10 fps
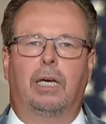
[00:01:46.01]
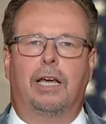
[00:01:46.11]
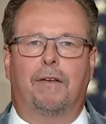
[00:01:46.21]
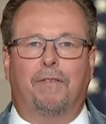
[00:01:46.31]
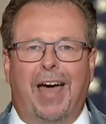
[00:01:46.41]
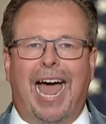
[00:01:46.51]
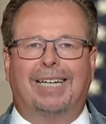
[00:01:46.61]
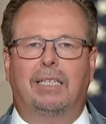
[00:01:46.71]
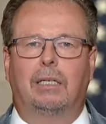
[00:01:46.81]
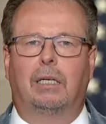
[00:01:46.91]
In
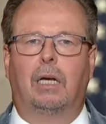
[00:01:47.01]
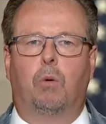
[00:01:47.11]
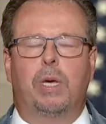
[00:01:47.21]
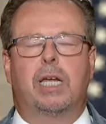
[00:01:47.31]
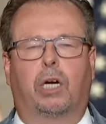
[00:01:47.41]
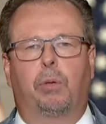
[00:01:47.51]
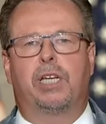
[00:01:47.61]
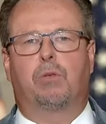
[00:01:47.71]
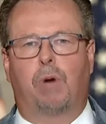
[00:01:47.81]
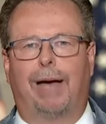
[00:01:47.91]
fact, we
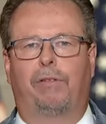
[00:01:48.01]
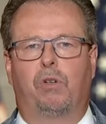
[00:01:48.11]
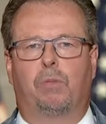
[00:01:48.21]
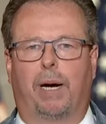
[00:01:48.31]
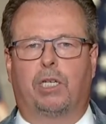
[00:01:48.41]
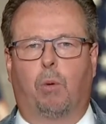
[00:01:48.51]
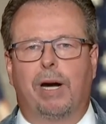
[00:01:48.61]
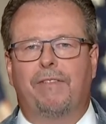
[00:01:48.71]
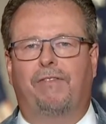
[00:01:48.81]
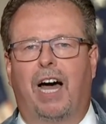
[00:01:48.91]
increased revenues by
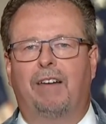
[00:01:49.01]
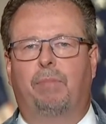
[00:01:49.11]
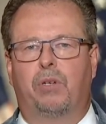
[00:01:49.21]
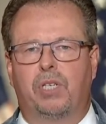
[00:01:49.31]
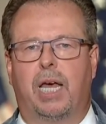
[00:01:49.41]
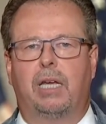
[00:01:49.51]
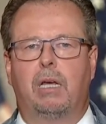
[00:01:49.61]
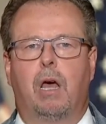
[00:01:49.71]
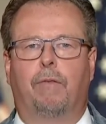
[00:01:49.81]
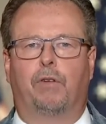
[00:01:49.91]
25%
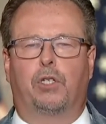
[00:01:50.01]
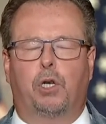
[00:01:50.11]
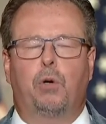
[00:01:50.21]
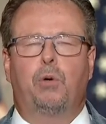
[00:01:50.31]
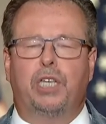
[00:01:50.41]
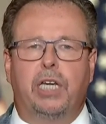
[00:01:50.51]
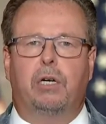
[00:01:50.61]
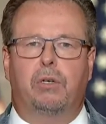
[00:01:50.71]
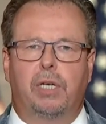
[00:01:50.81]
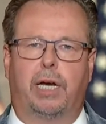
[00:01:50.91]
for two
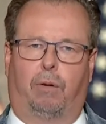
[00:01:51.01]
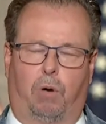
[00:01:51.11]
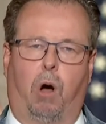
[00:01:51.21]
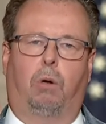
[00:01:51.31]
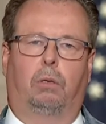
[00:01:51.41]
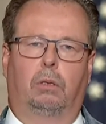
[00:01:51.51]
years in a row.